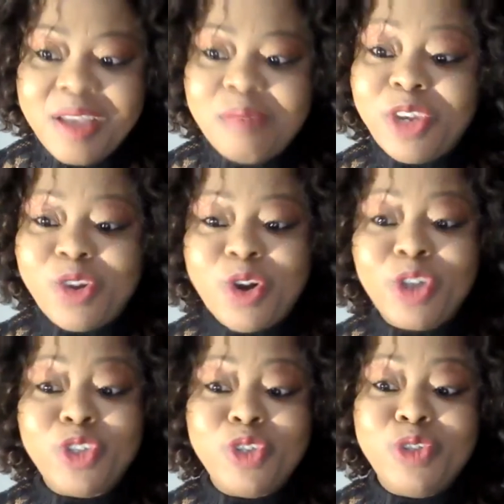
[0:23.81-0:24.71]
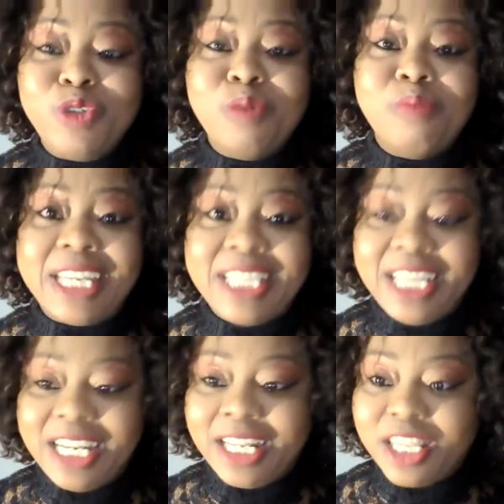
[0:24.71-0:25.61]
May God use you
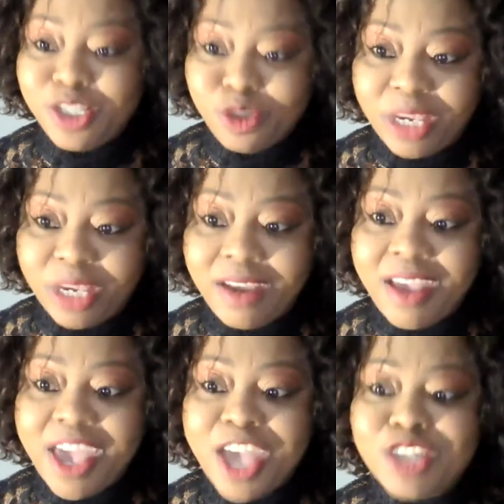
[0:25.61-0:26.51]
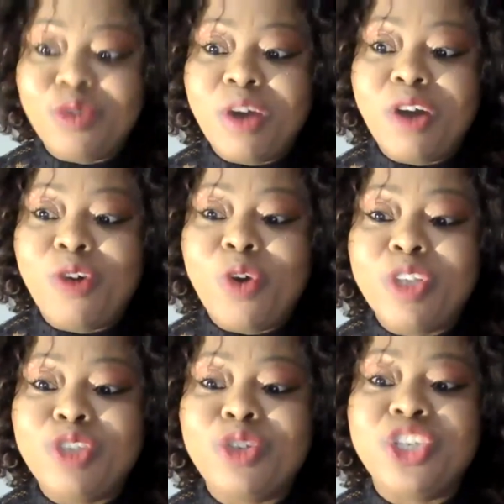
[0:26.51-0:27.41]
mightily this week as you are
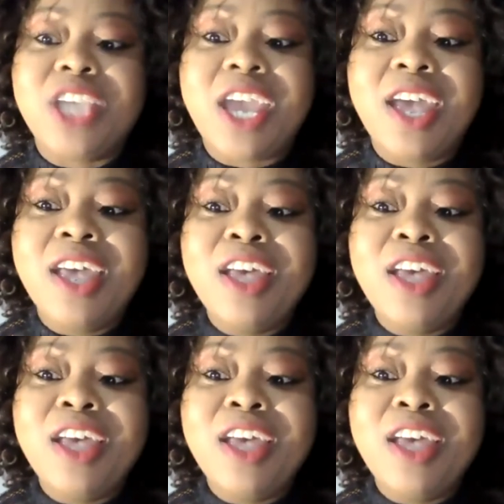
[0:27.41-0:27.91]
going to share